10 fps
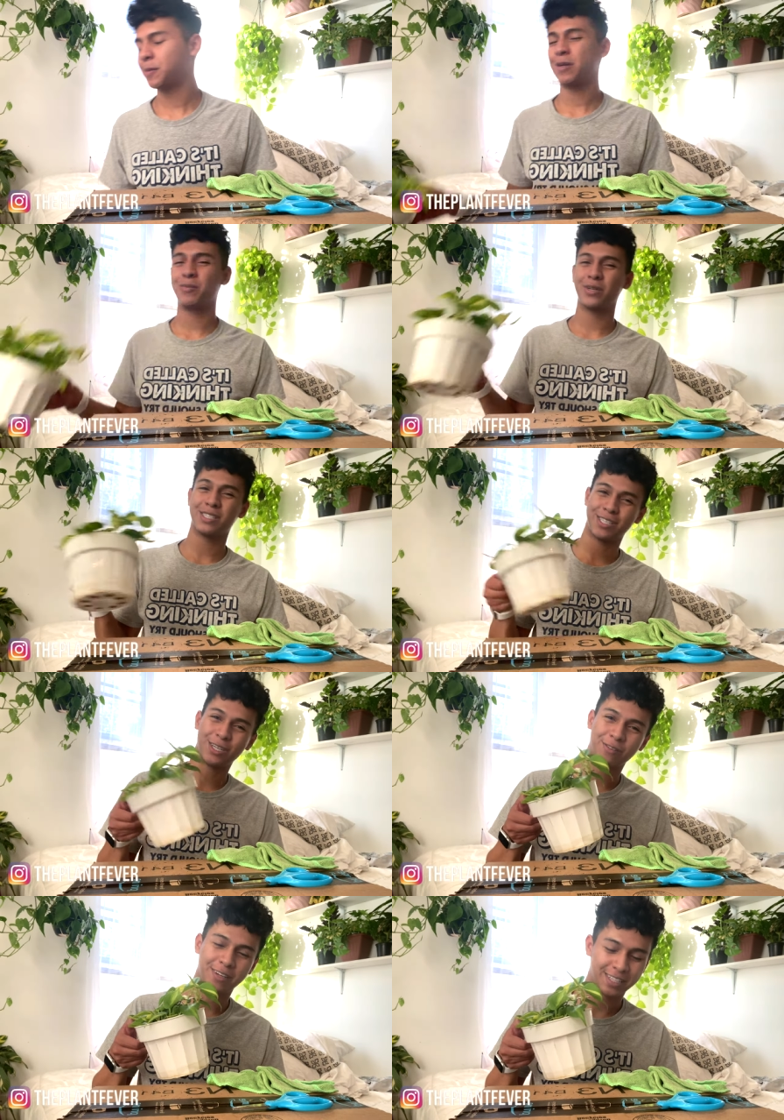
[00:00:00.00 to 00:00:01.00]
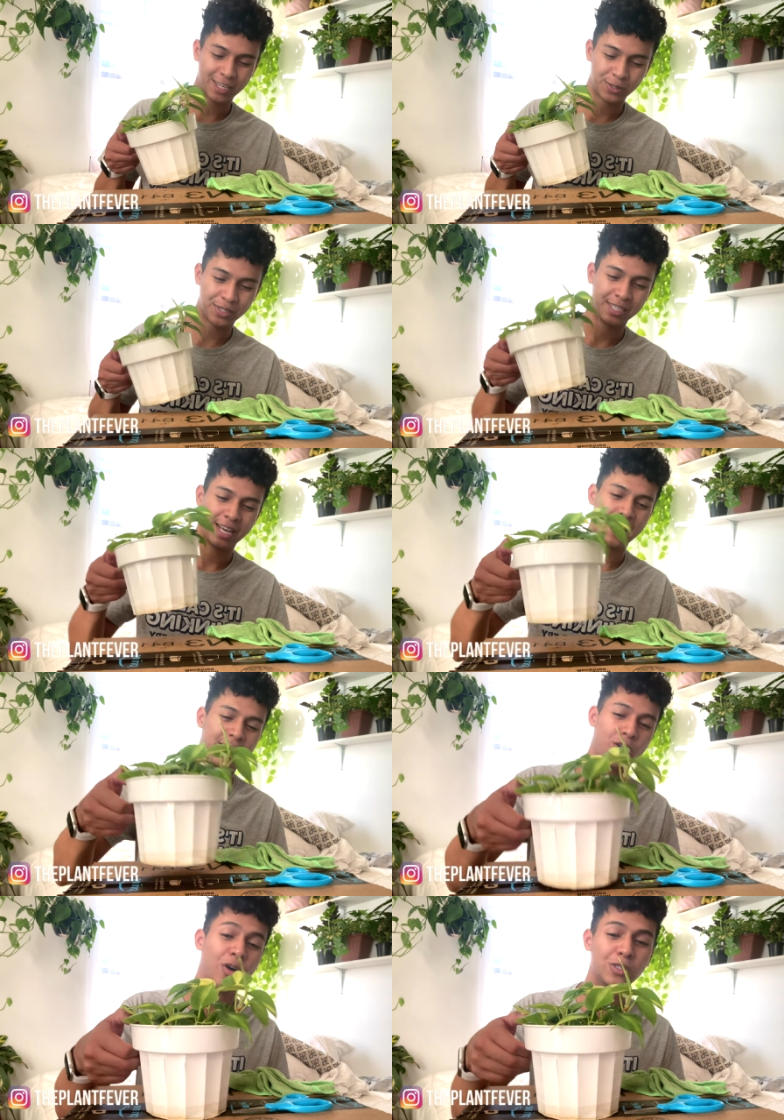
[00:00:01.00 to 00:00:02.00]
my brazil philodendron
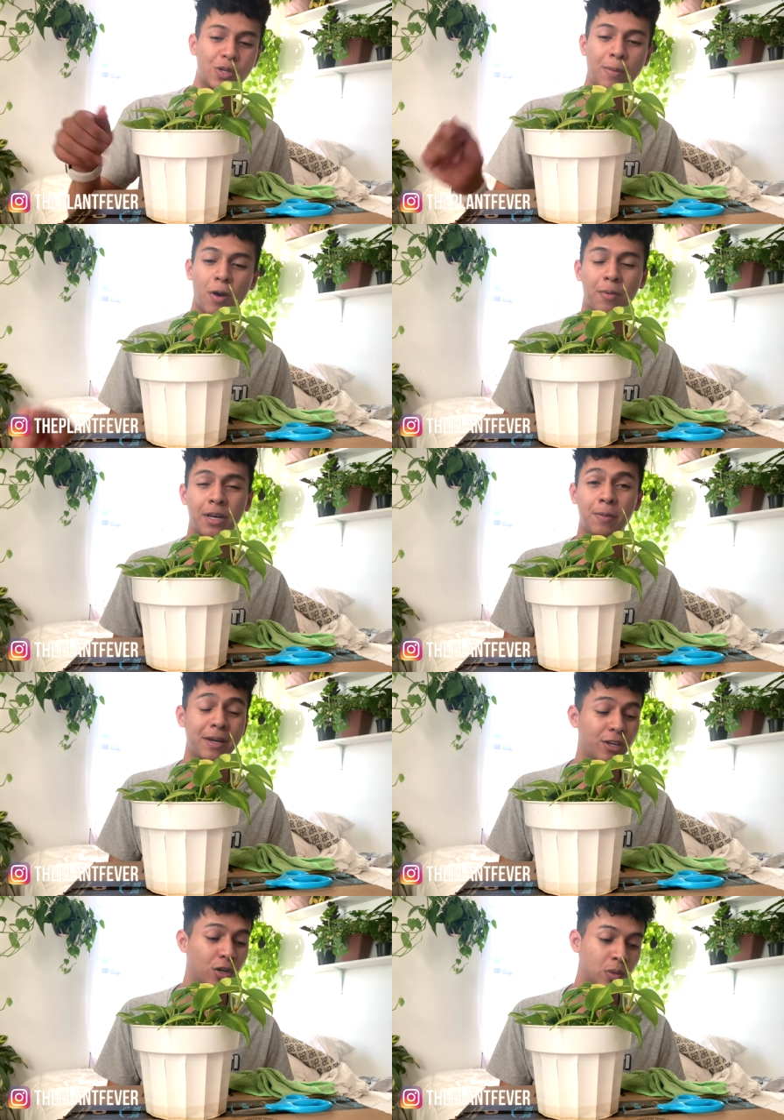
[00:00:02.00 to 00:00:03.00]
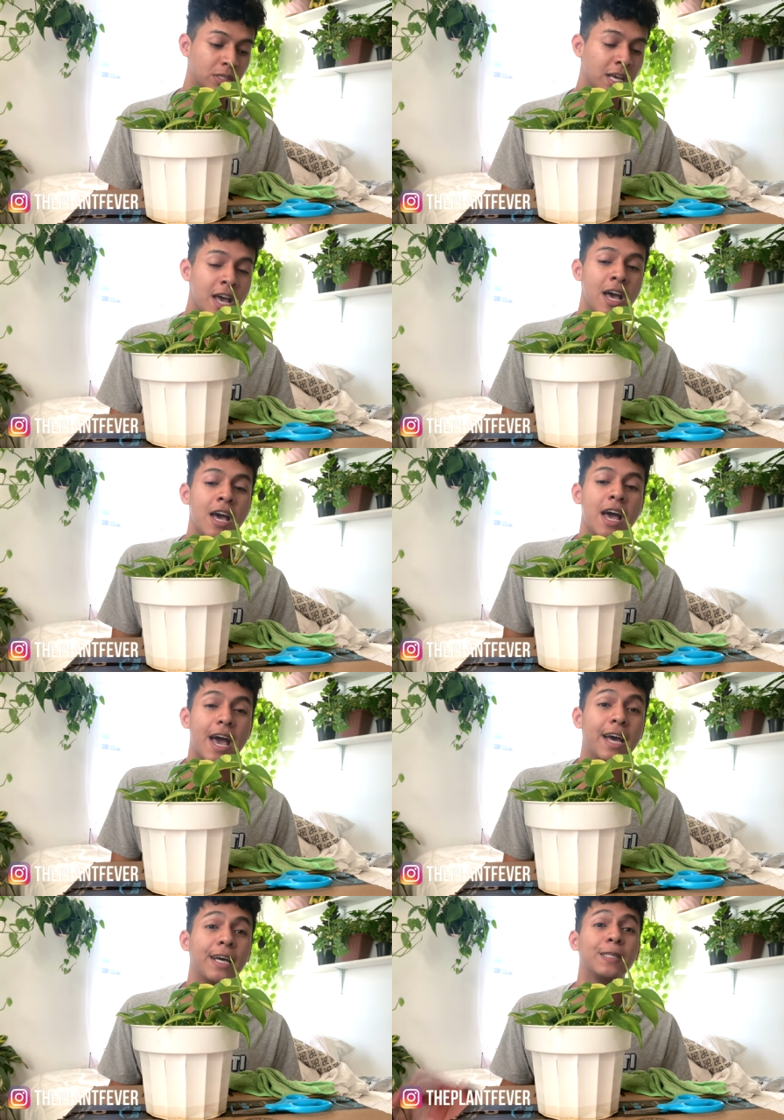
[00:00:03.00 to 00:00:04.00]
and also i propagated by nodes
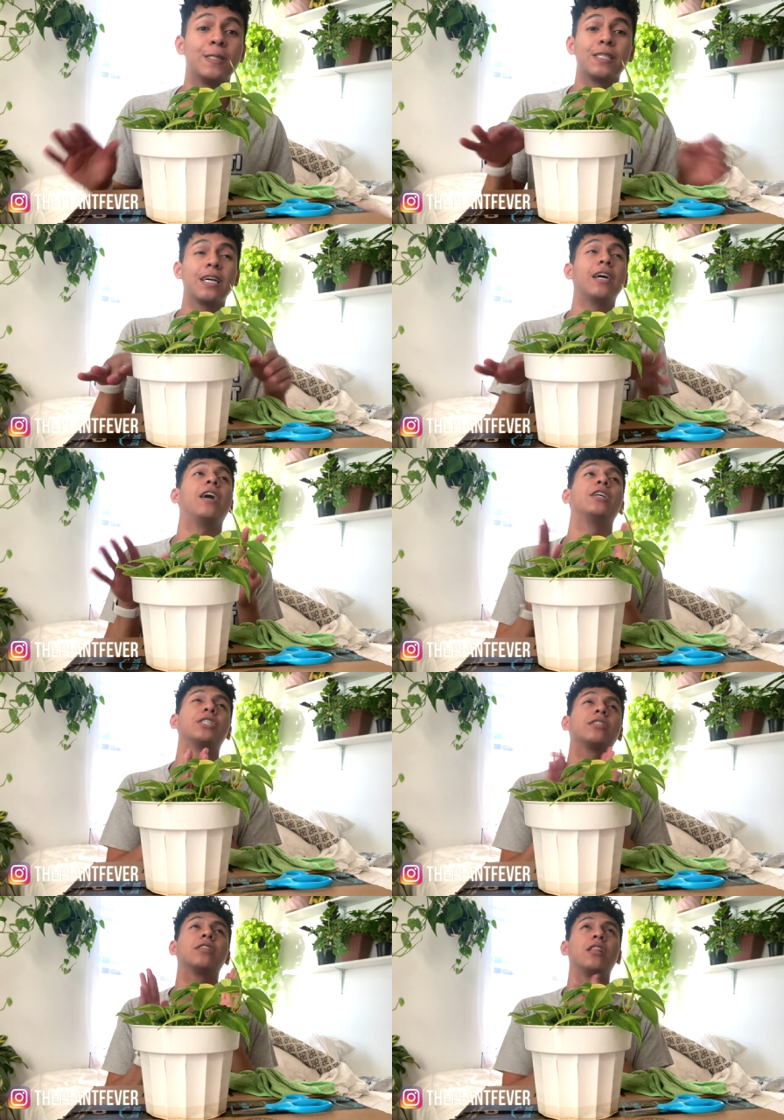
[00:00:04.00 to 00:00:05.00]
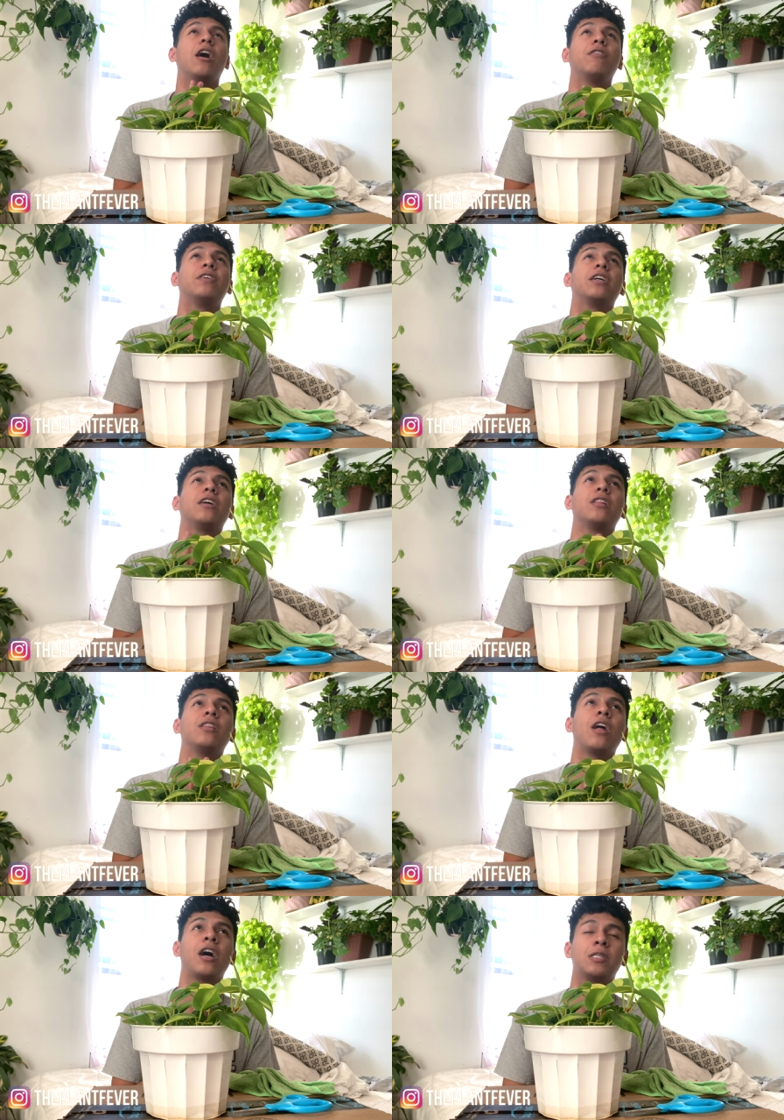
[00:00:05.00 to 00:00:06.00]
and I just love it a
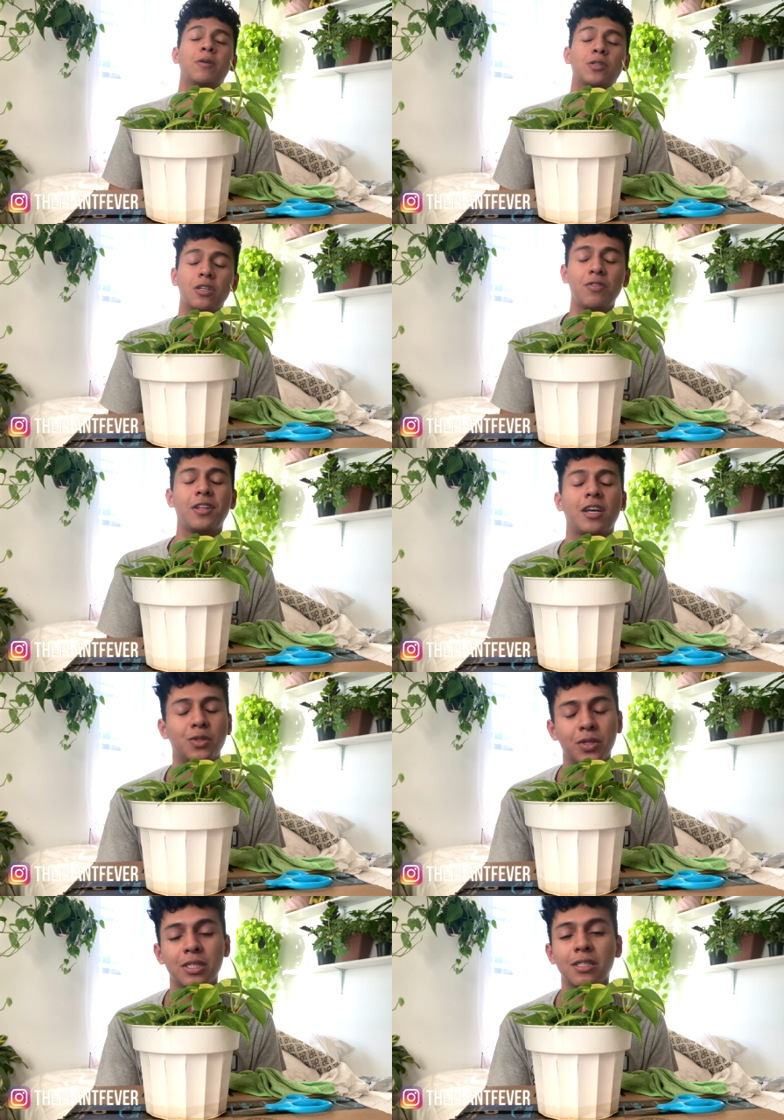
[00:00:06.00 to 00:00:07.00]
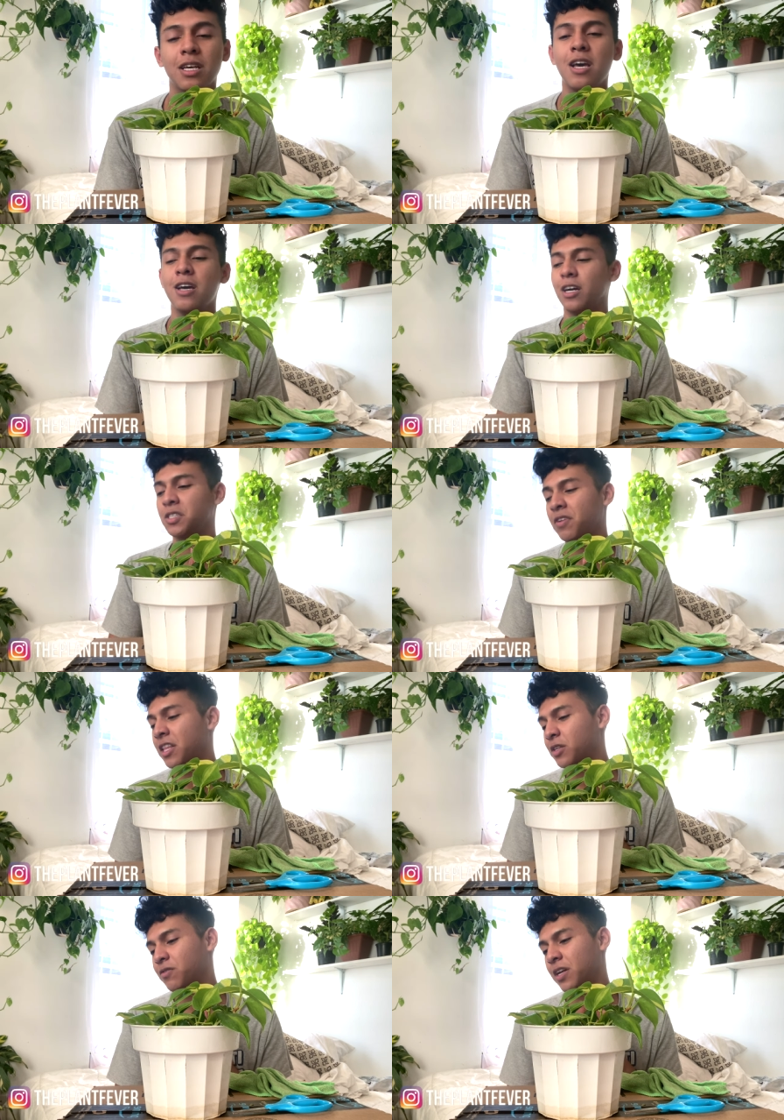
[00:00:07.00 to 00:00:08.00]
lot, especially philodendrons, because
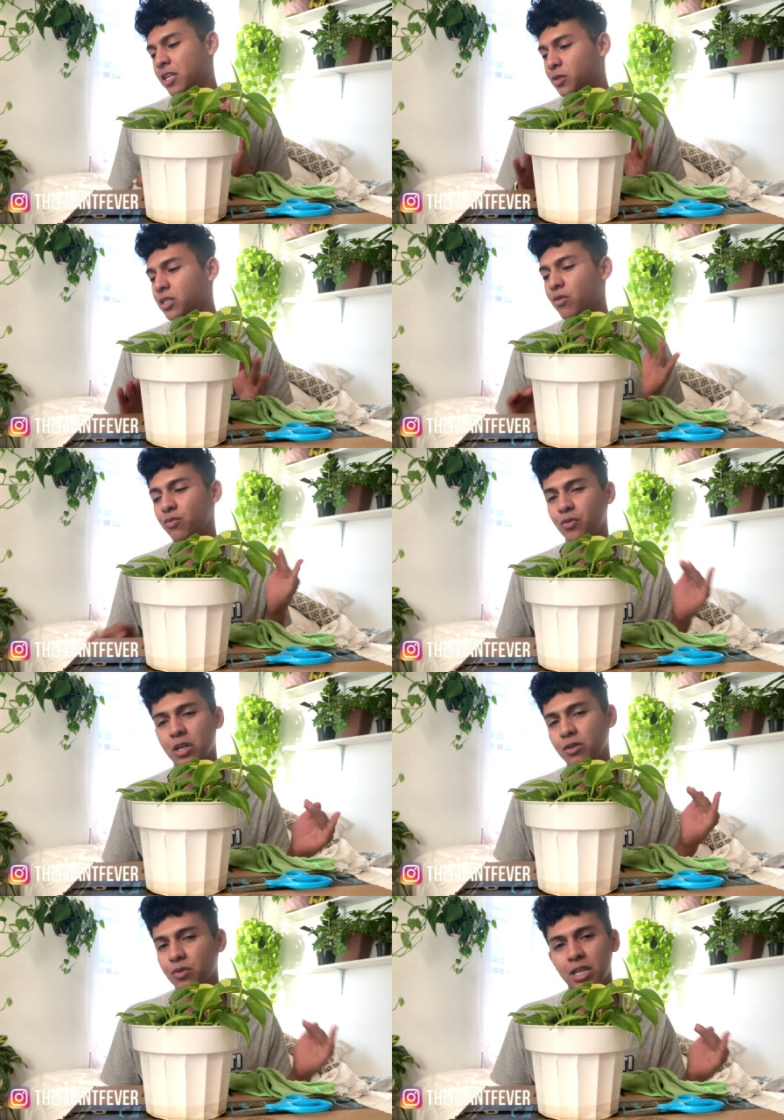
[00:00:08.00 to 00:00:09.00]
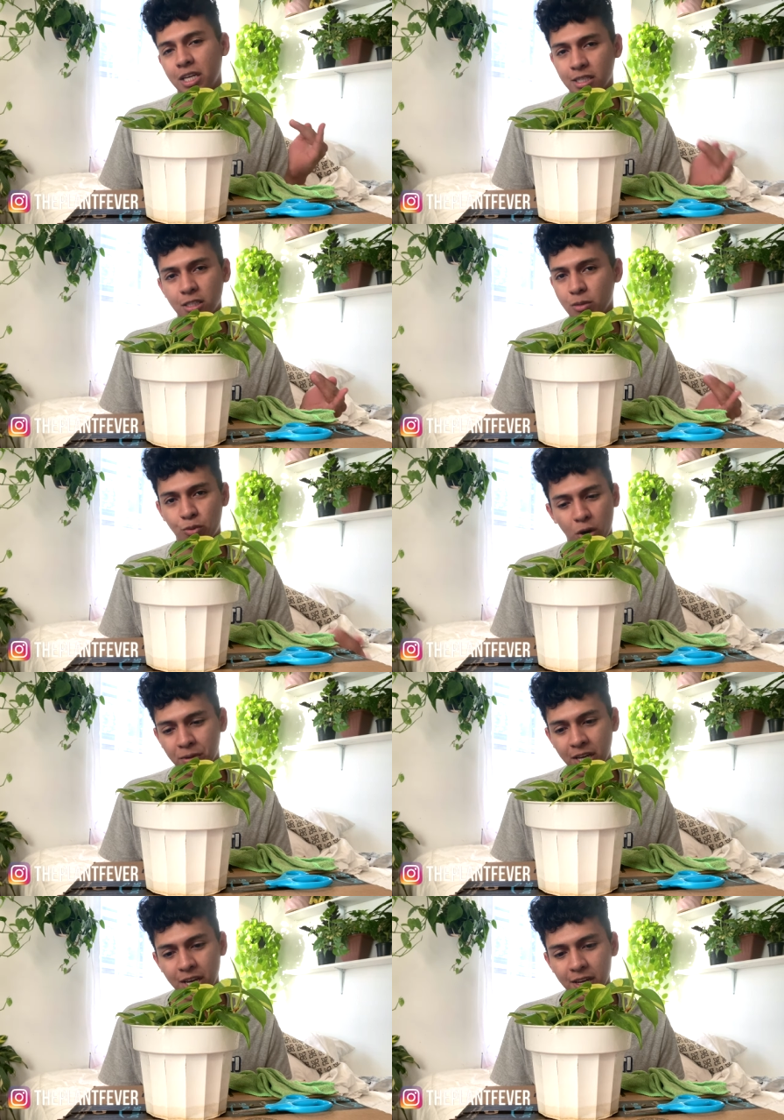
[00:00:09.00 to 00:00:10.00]
philodendrons are really, really easy to
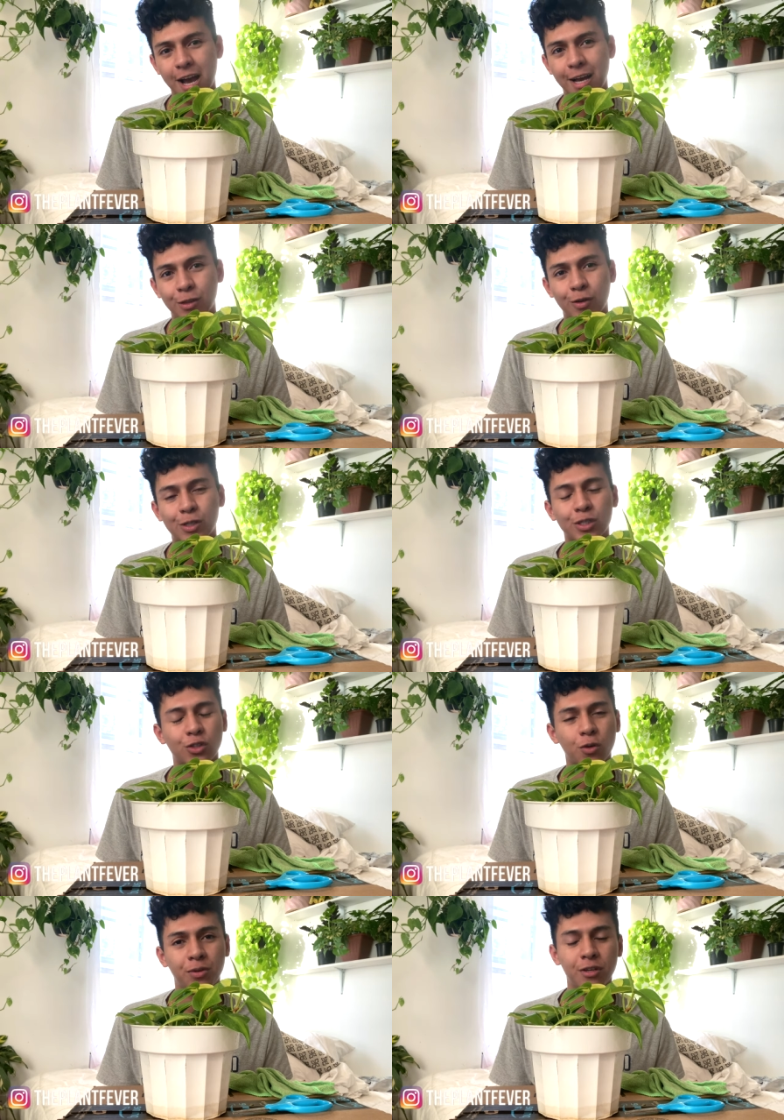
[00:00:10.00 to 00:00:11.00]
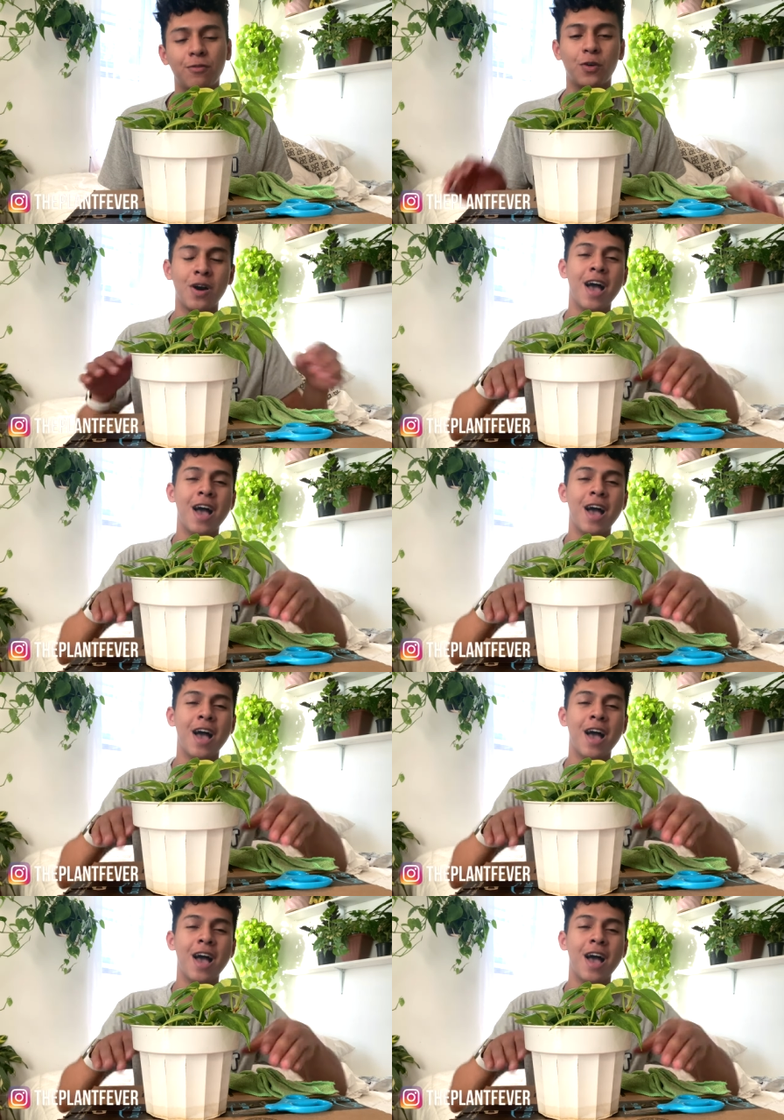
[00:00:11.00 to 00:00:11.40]
propagate, and they're just so beautiful.